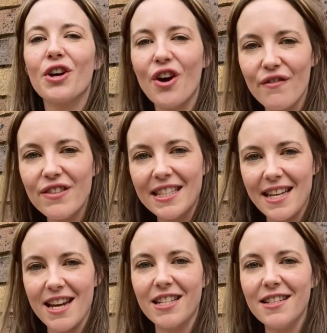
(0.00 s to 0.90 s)

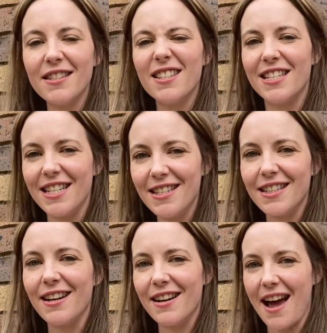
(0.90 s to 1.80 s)
conversations that she
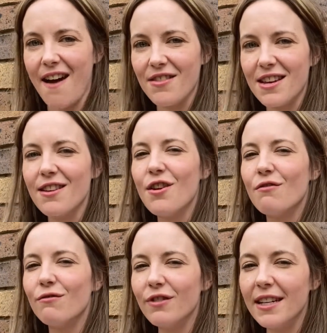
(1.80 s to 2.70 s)
started having
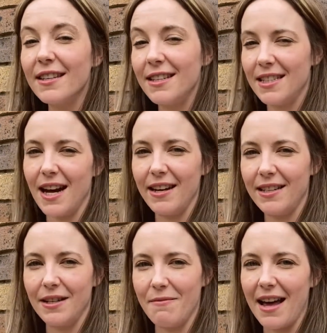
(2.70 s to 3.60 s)
really
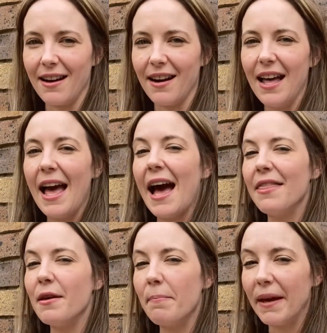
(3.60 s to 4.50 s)
started to matter,
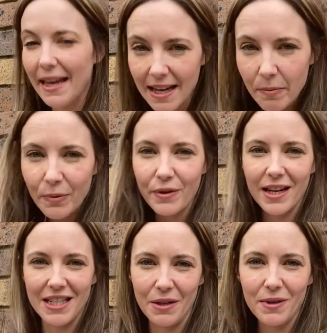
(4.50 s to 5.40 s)
and the people
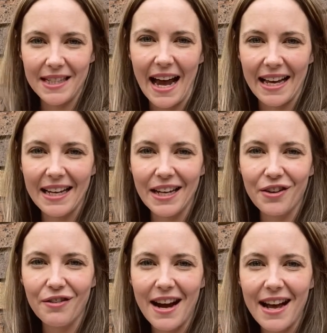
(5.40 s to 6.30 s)
that she was hanging
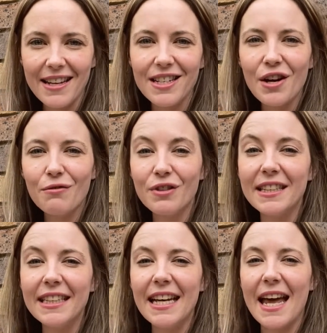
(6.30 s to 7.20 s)
around
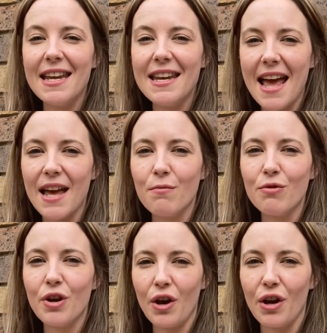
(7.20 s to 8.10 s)
really
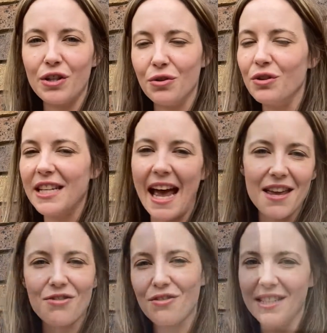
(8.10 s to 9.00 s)
enabled her to
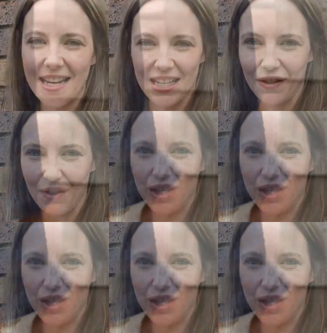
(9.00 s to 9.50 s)
take those next few